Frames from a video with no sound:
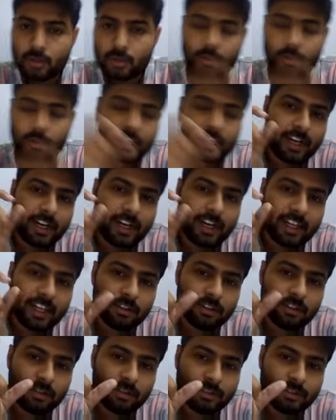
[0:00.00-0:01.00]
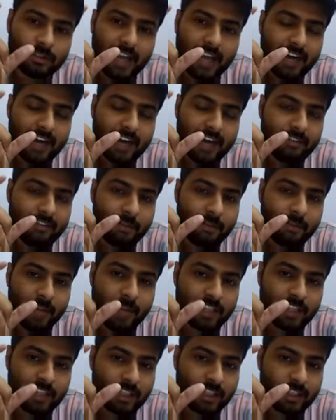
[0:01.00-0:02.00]
So the length of side we
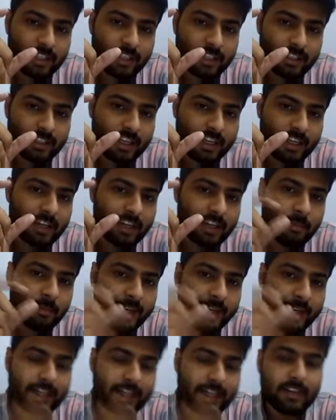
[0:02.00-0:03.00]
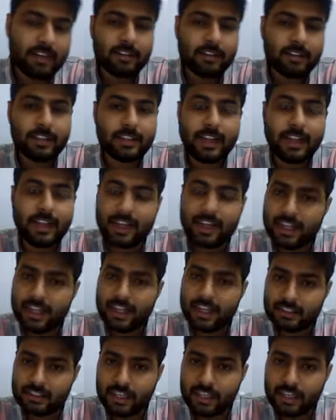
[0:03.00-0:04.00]
measure in meter in
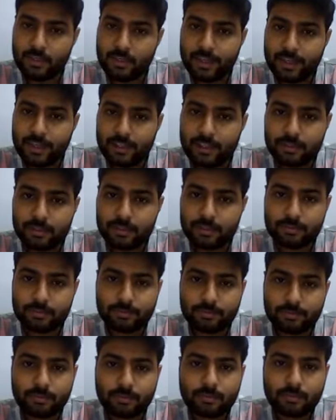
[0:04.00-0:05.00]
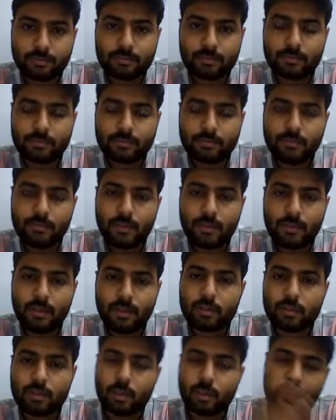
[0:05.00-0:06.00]
SI unit.
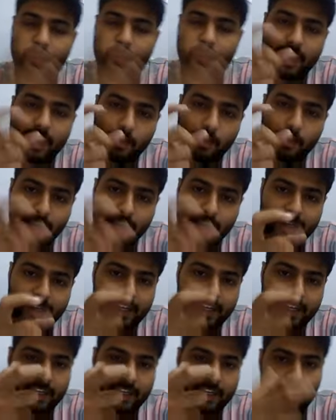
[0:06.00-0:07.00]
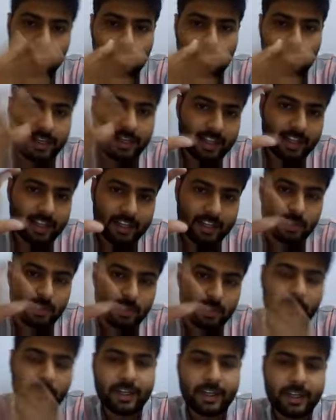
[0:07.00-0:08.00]
So we have meter into meter
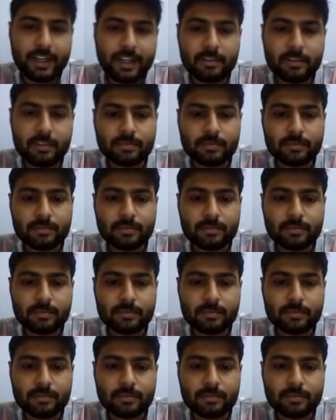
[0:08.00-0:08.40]
into meter.